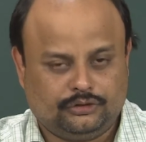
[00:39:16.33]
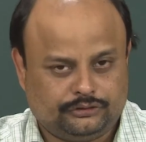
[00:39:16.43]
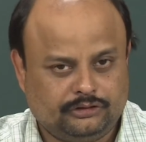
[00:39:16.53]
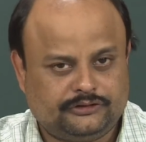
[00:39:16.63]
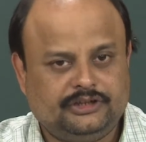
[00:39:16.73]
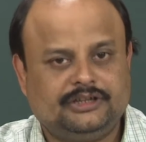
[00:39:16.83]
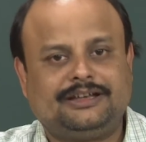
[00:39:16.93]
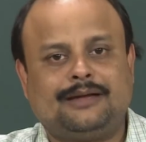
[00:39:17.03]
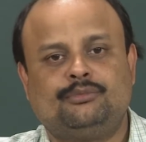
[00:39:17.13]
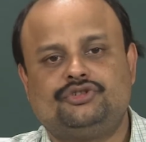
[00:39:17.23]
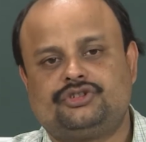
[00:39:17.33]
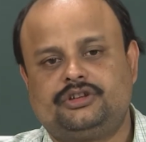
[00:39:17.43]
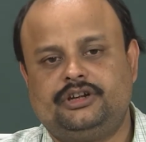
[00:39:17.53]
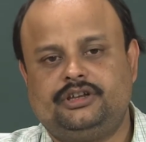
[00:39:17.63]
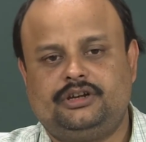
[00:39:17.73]
So, you will see the temperature
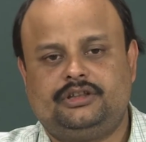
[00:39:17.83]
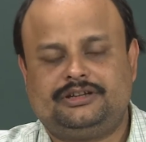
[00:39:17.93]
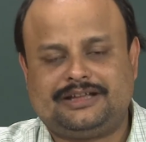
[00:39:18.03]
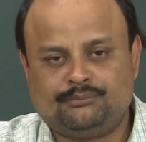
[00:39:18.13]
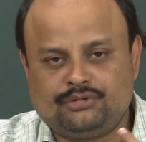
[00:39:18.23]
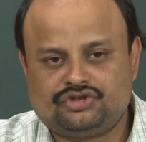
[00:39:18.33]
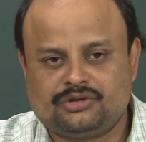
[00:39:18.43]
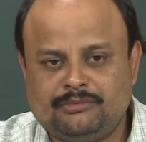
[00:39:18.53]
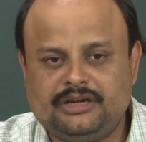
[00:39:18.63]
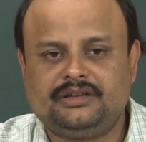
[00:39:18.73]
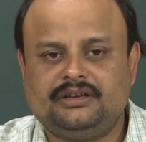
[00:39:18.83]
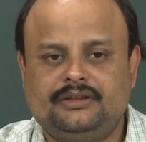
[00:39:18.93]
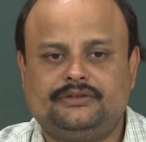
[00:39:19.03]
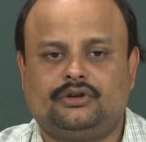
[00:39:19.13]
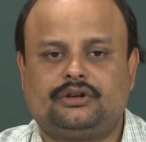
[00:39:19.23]
gradient, the temperature
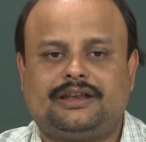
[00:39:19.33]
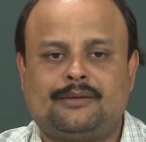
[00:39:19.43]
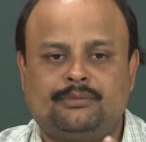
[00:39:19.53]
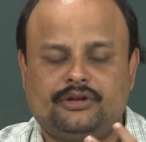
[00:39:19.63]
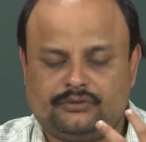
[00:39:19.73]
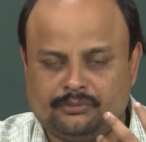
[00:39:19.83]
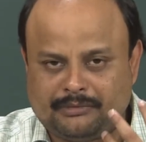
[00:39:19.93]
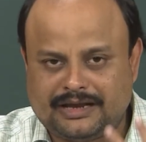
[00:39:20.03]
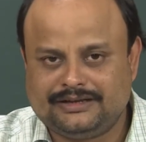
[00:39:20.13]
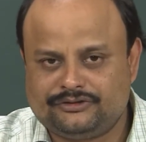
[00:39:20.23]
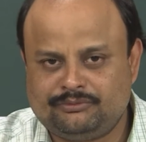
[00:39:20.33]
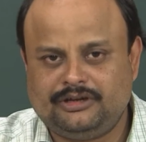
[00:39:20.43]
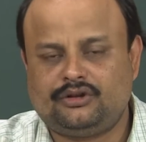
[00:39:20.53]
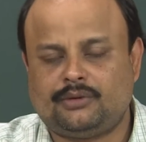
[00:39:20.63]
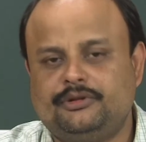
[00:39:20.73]
maintenance or temperature
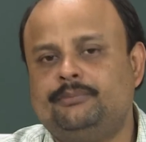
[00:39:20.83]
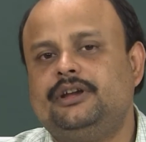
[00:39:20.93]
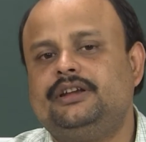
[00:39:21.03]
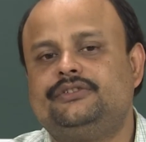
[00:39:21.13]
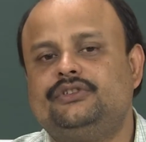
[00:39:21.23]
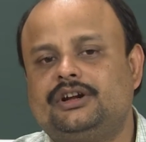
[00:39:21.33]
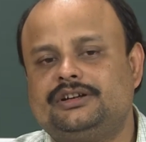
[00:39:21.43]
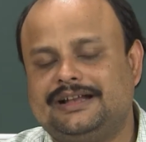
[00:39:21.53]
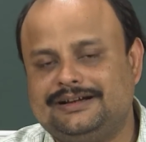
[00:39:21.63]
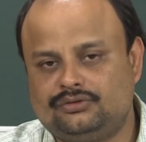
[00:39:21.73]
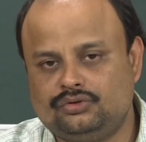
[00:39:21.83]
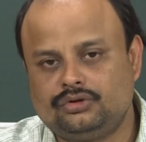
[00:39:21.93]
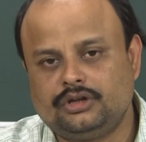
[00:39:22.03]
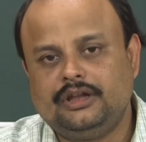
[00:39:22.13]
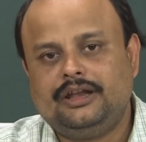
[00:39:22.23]
management of the bed is not that good.